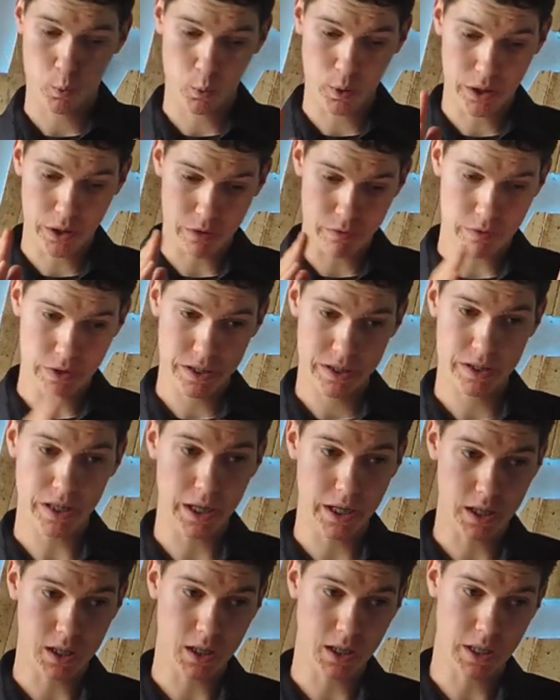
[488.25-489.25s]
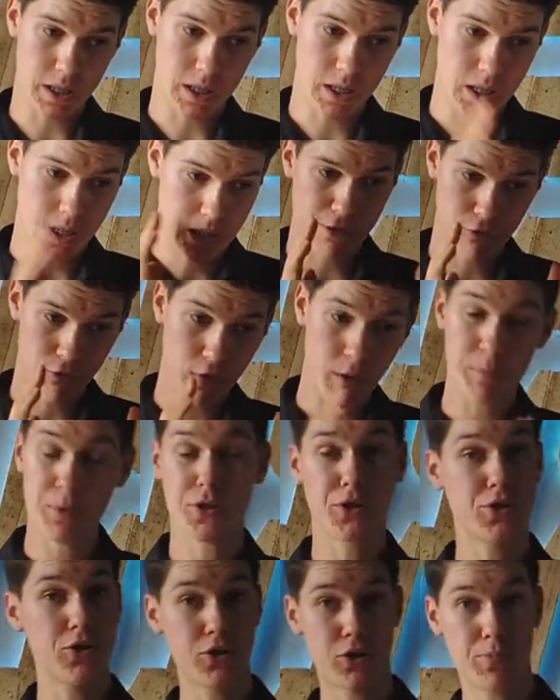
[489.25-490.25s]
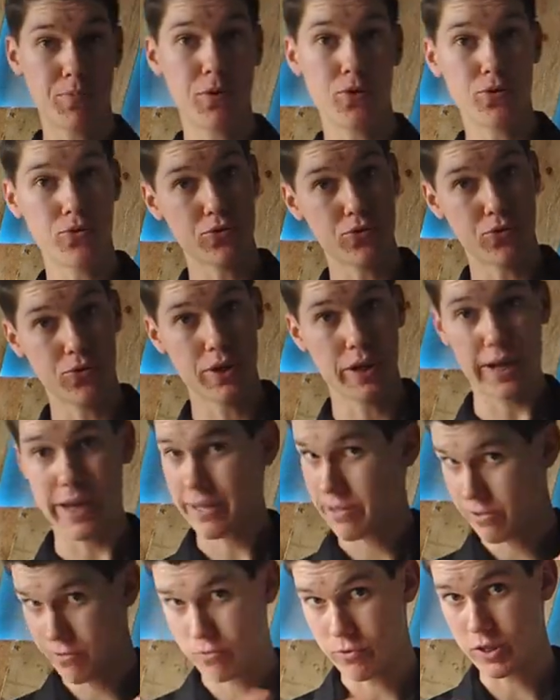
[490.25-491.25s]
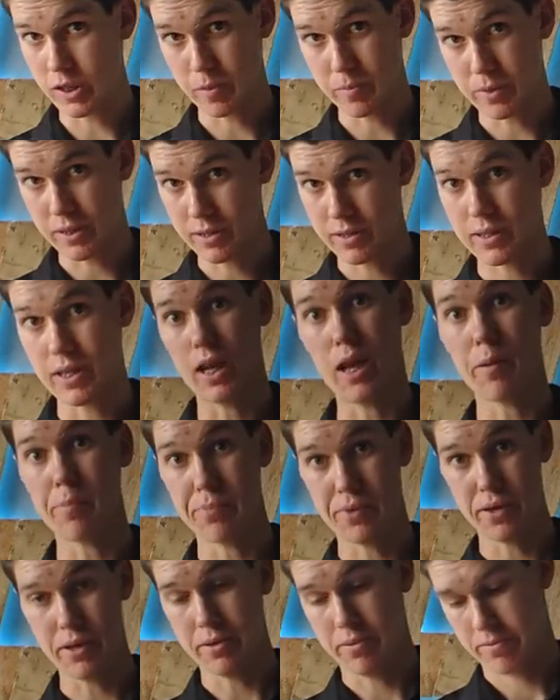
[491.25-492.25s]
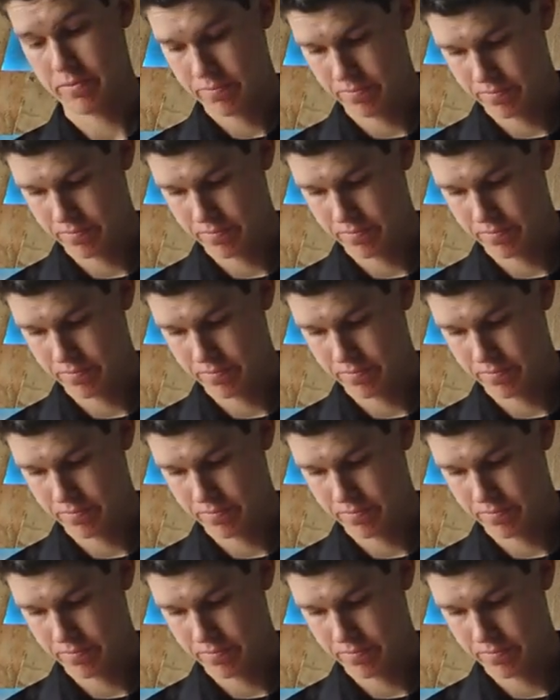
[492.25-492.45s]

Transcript: where recycling and rubbish disposal hasn't really been set up yet.